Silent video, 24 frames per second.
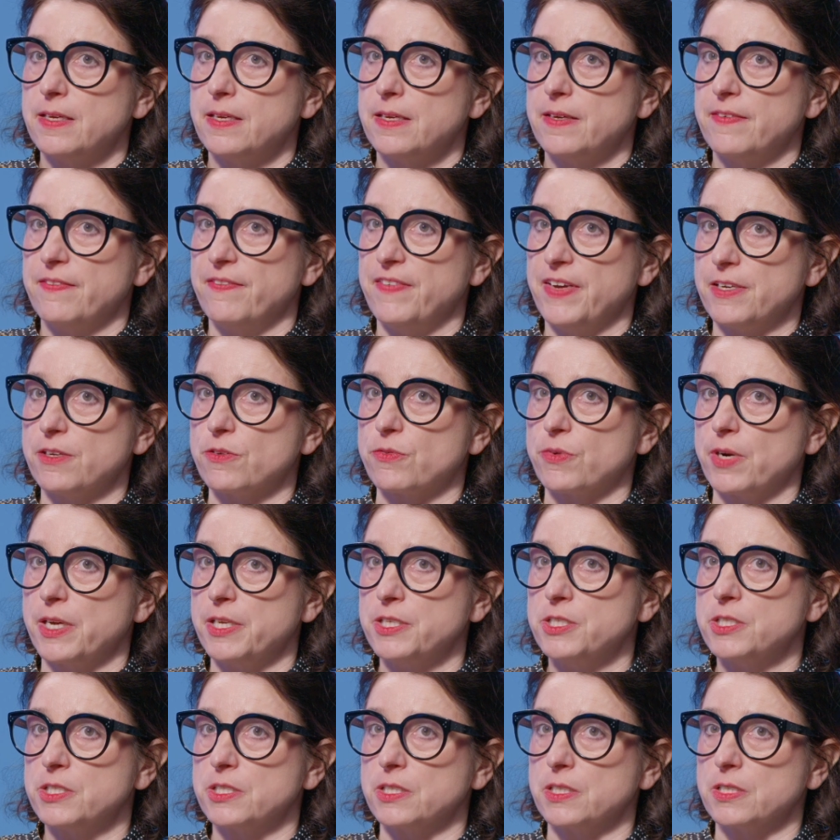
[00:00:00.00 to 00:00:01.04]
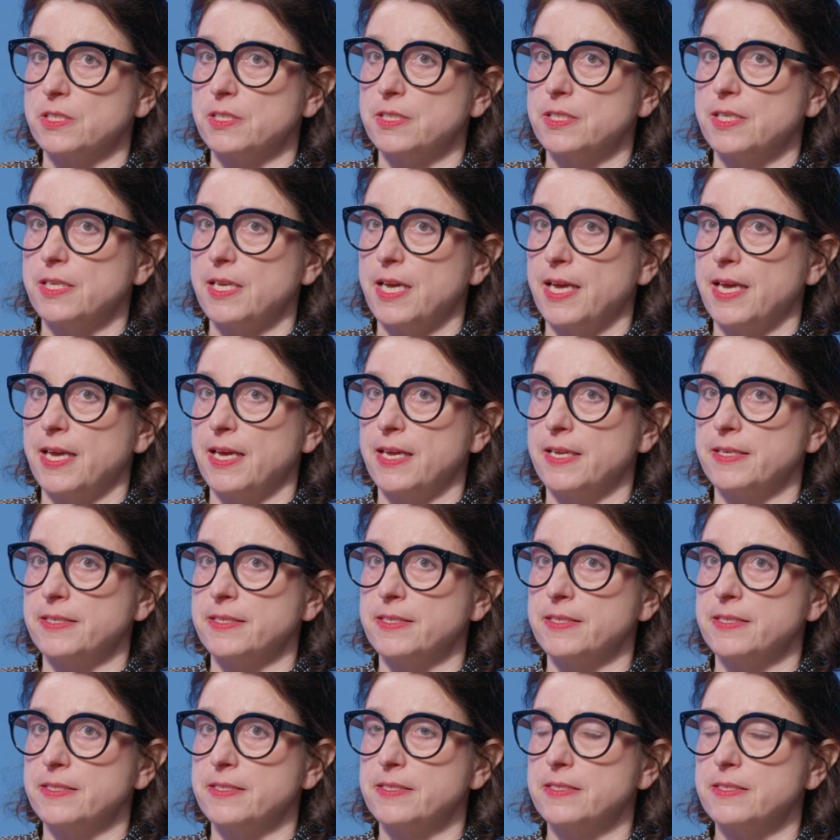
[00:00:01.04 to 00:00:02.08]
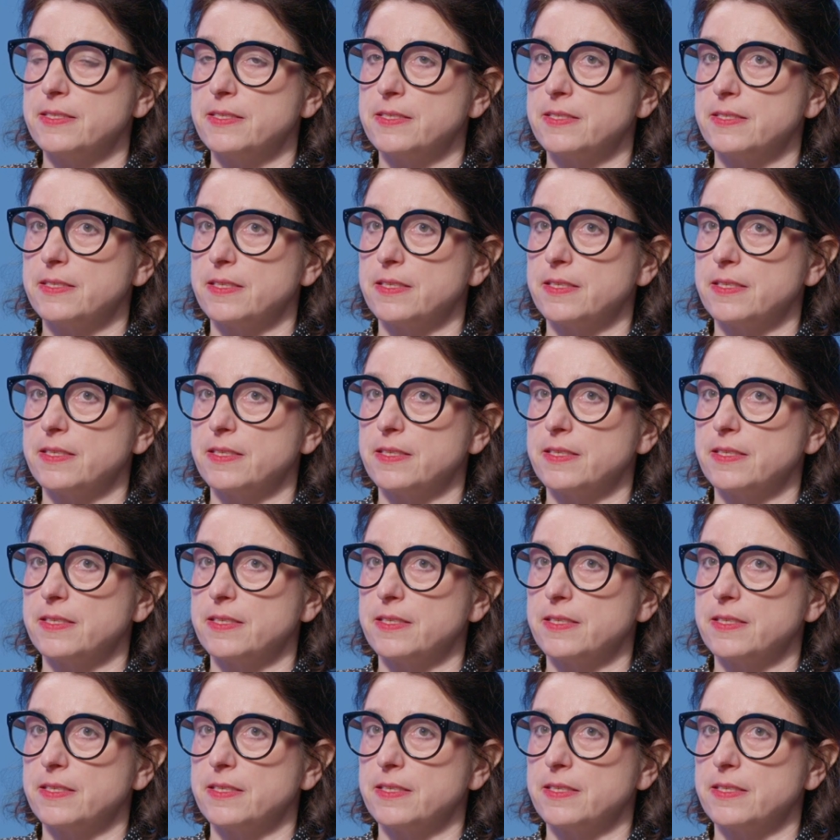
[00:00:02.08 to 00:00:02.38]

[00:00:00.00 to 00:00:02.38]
Veneration and